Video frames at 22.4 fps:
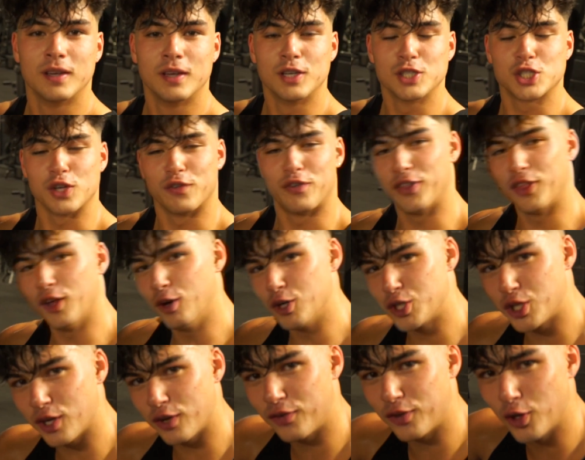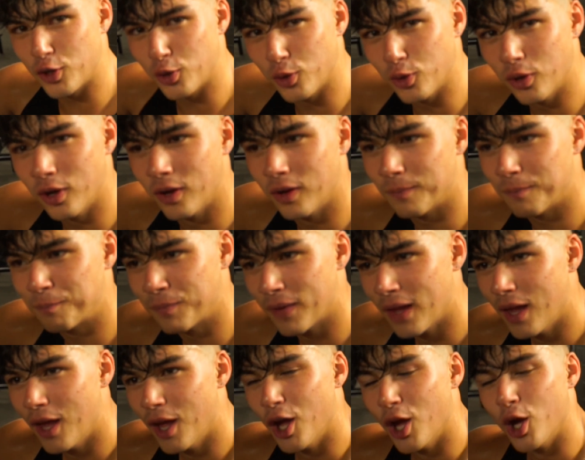So for those of you
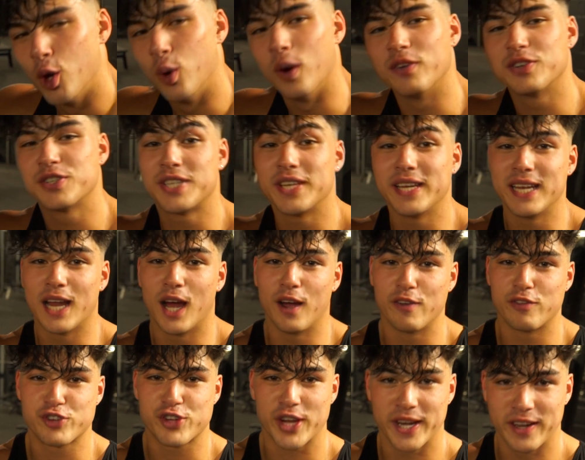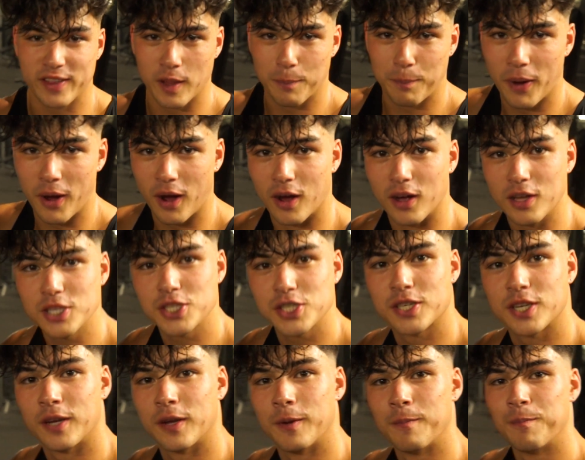who have seen how I've trained in the past,
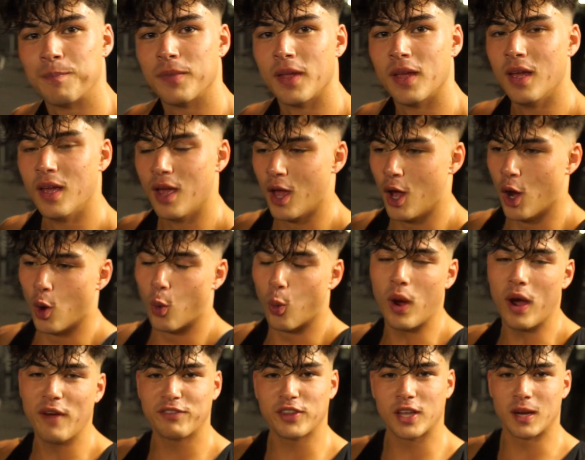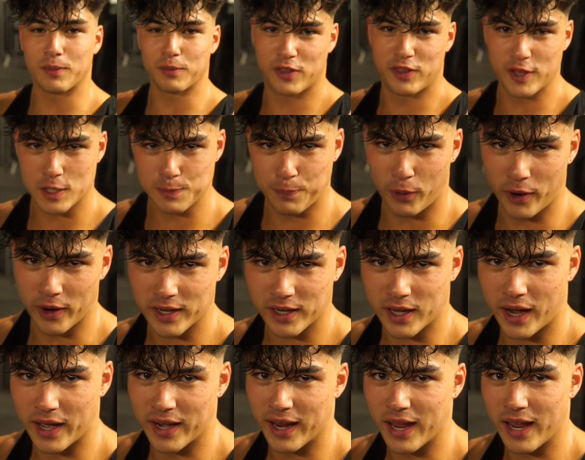what I've done up to this point
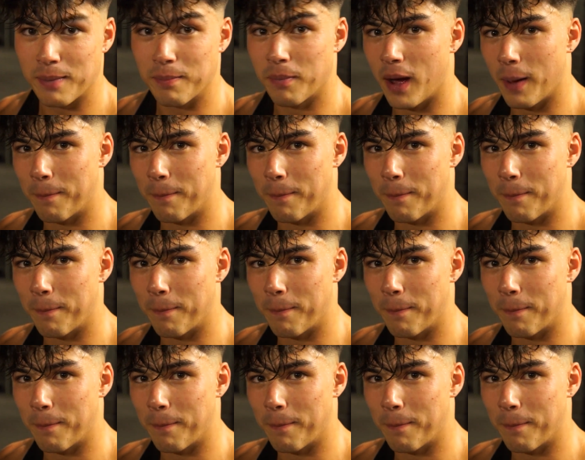kind of in my